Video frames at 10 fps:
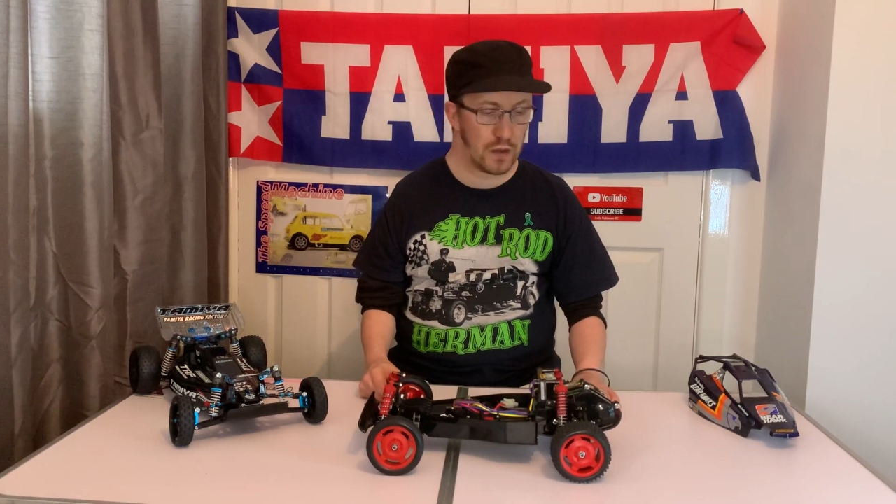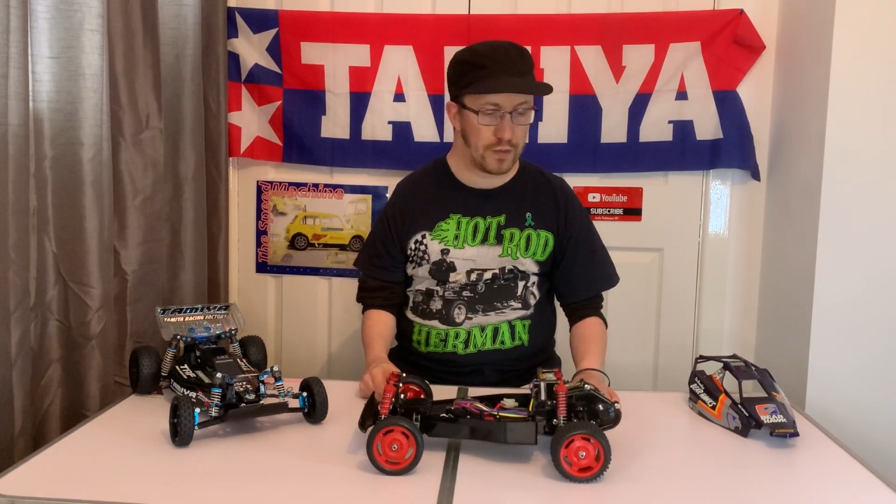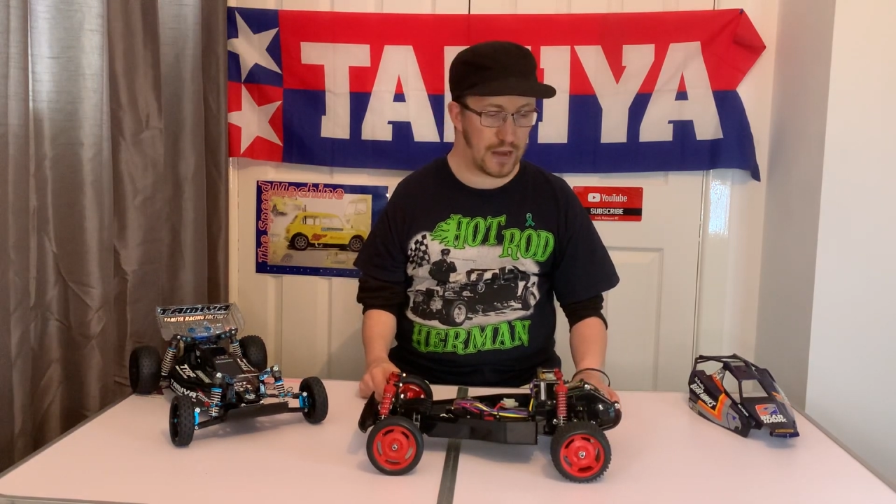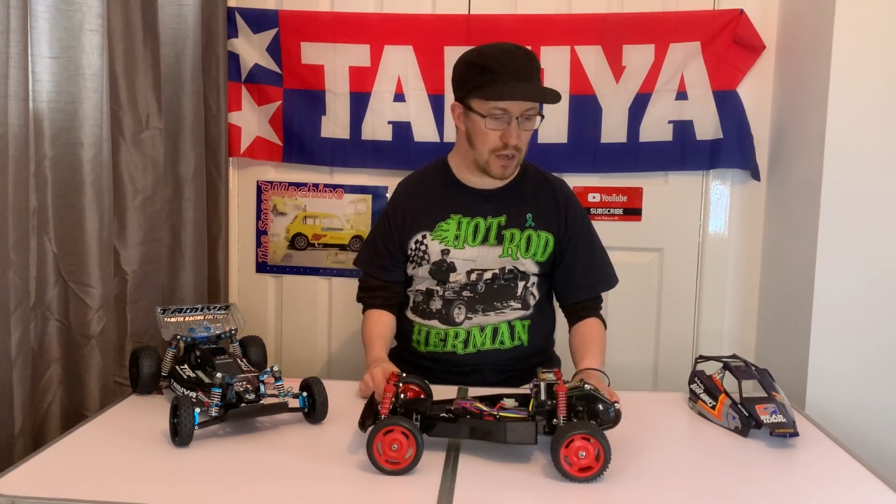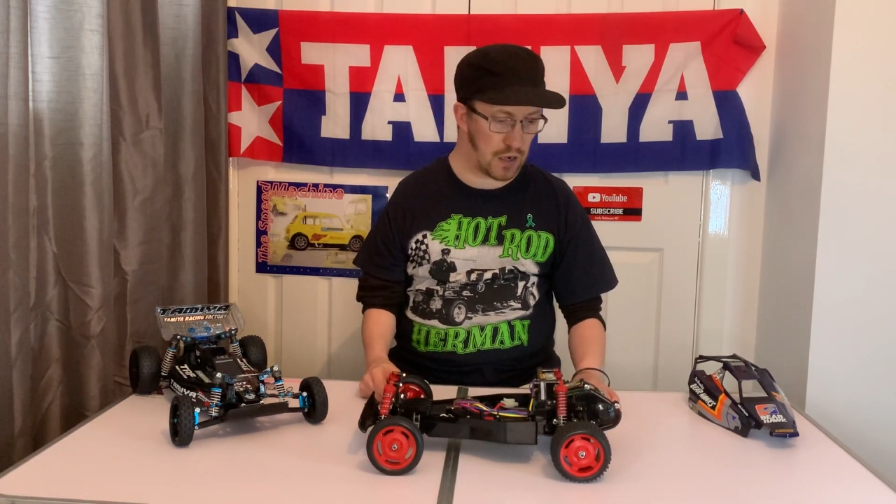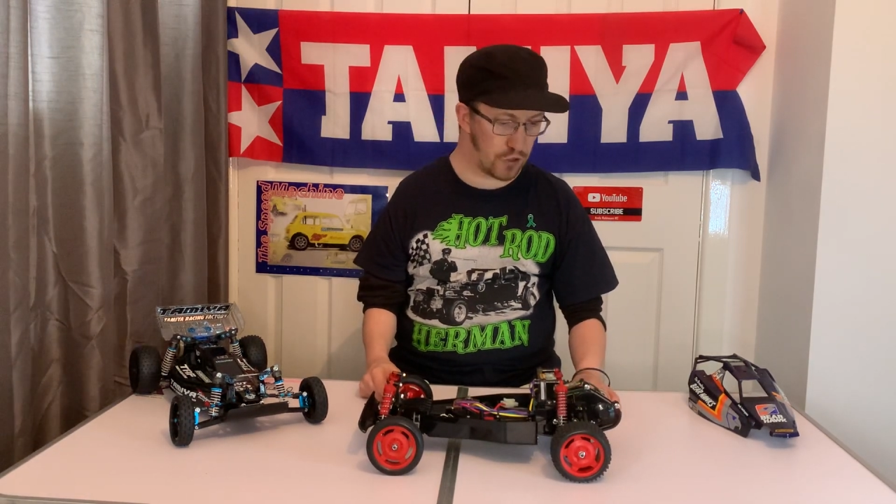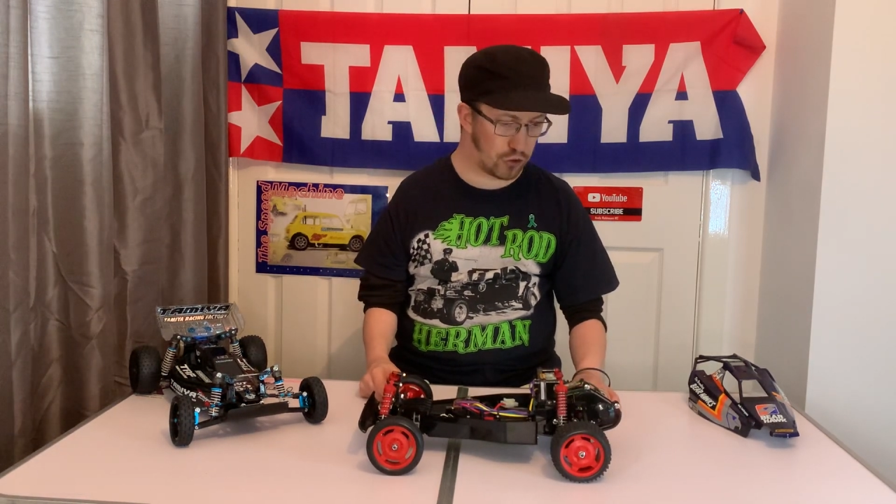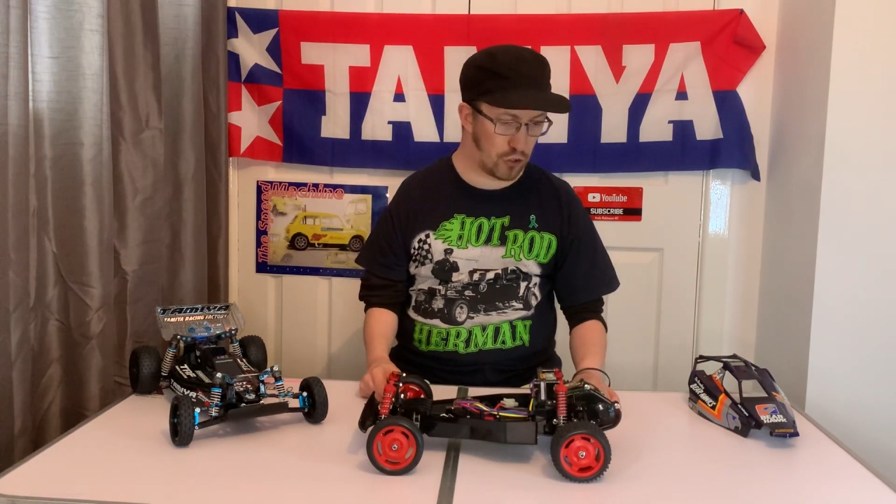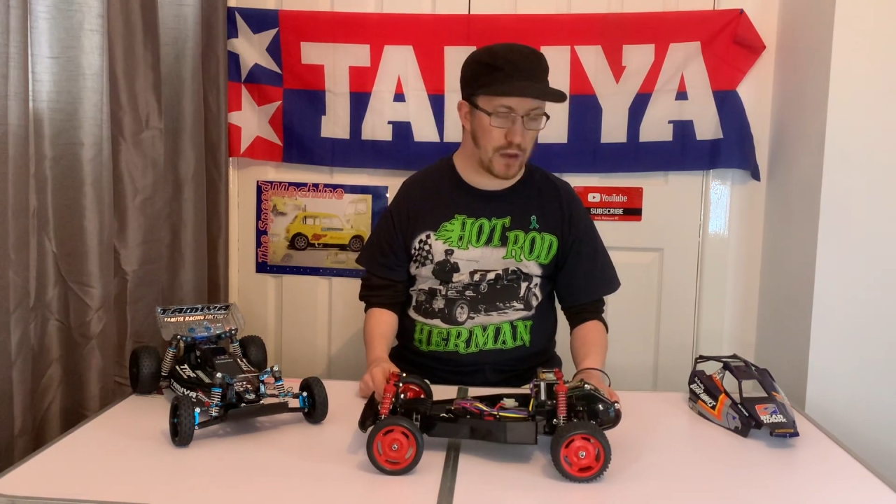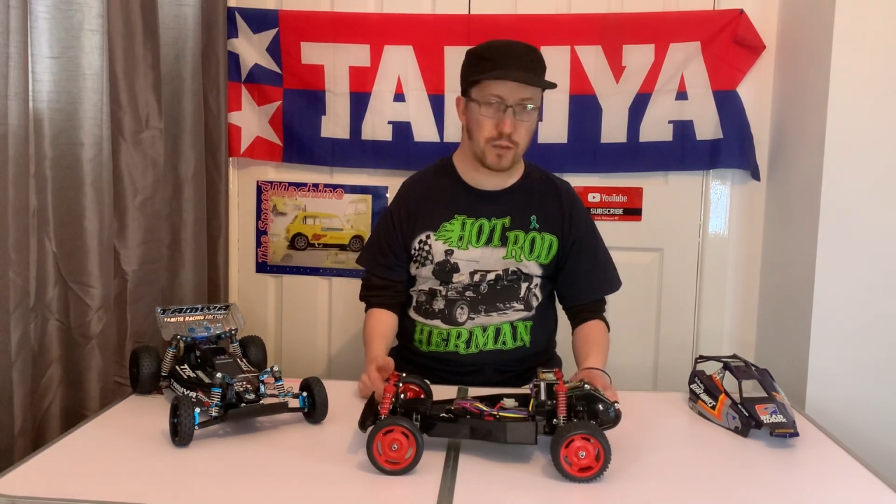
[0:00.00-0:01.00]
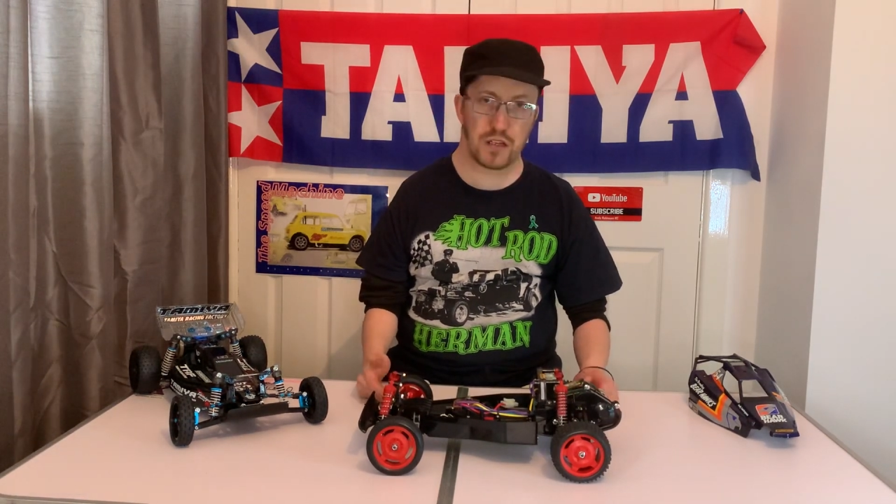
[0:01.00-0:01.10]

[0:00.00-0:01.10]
Now, I thought maybe the